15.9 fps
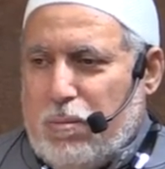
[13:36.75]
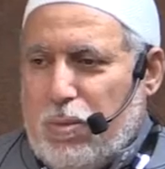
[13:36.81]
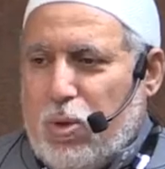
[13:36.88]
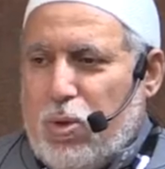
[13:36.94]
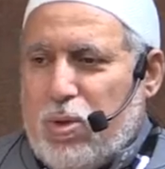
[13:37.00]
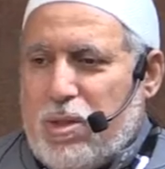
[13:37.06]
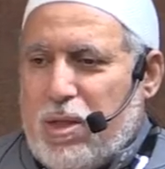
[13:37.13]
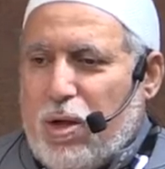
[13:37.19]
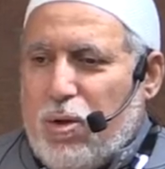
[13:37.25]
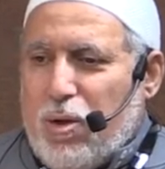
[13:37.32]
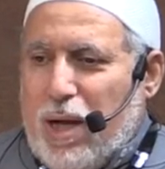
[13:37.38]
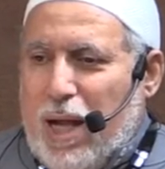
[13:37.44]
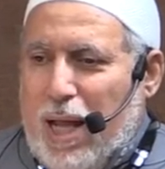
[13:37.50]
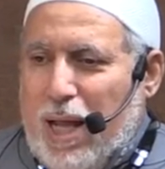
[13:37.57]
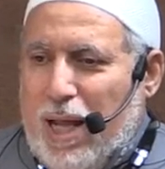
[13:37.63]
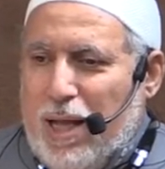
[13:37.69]
Because the
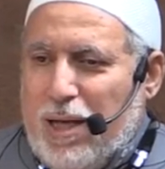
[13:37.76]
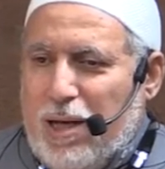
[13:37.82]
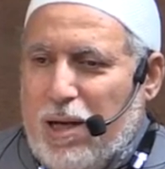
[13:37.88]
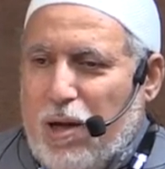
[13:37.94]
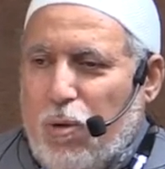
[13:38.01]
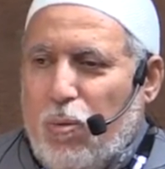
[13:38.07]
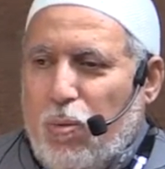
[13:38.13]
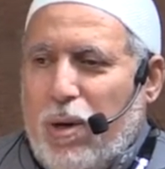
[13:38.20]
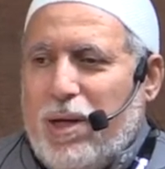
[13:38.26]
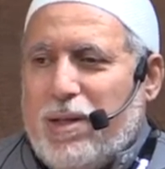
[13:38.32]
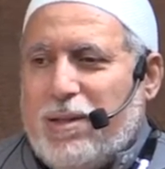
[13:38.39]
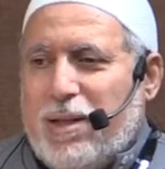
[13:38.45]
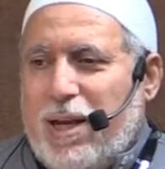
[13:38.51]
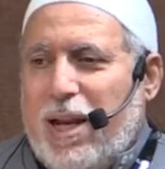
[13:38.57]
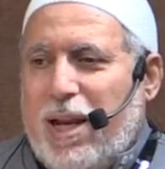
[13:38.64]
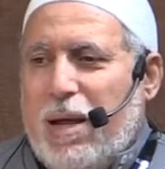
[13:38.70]
Quran will
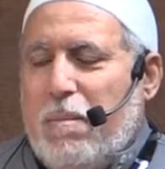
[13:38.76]
tell